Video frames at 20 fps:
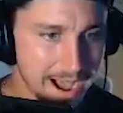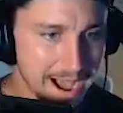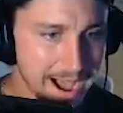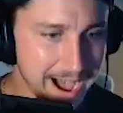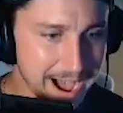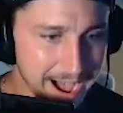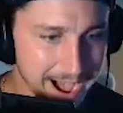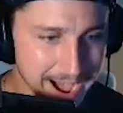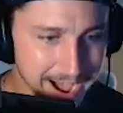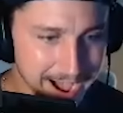
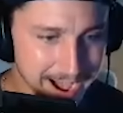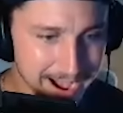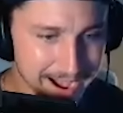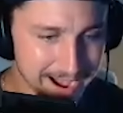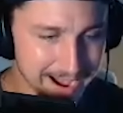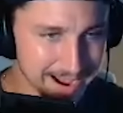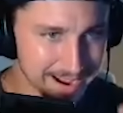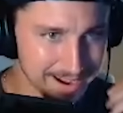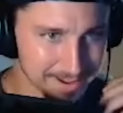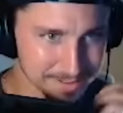
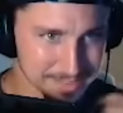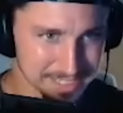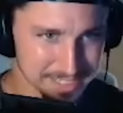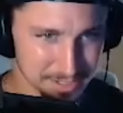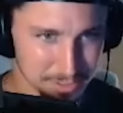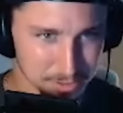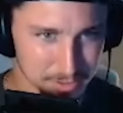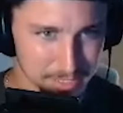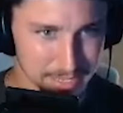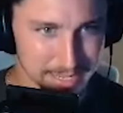Ah, I was a
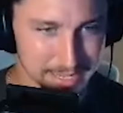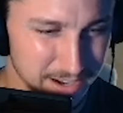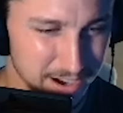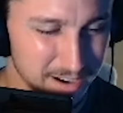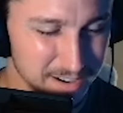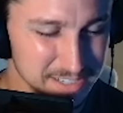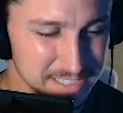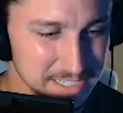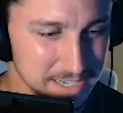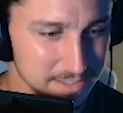little late.
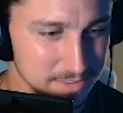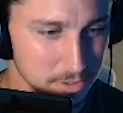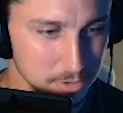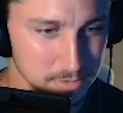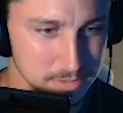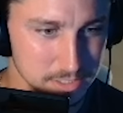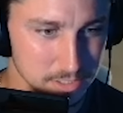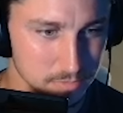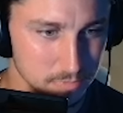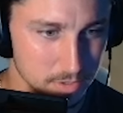Honestly, I thought he
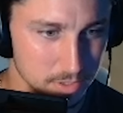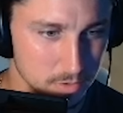was going to run a